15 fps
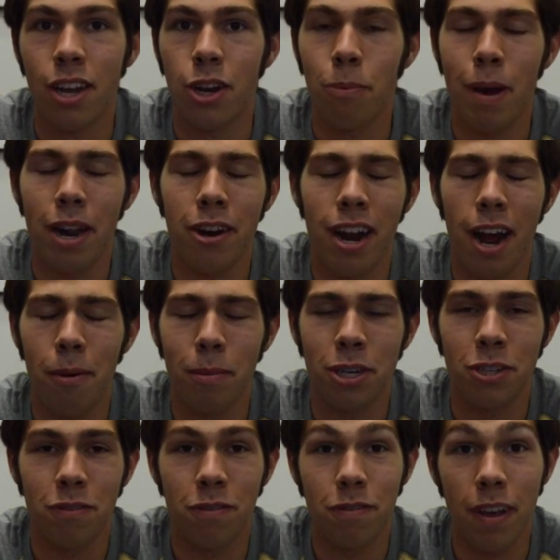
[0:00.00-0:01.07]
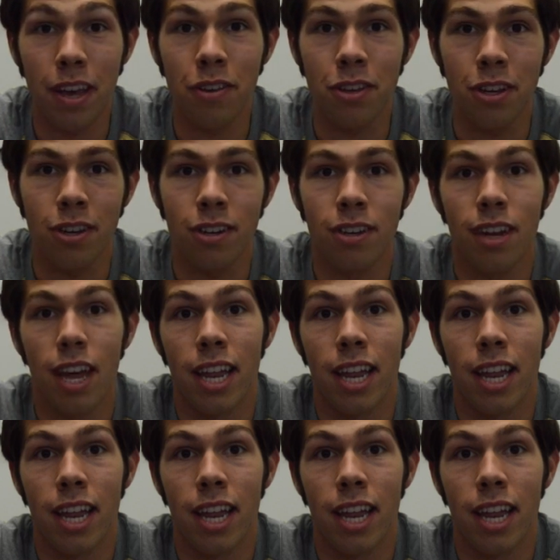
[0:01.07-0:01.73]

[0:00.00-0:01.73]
no matter how much failure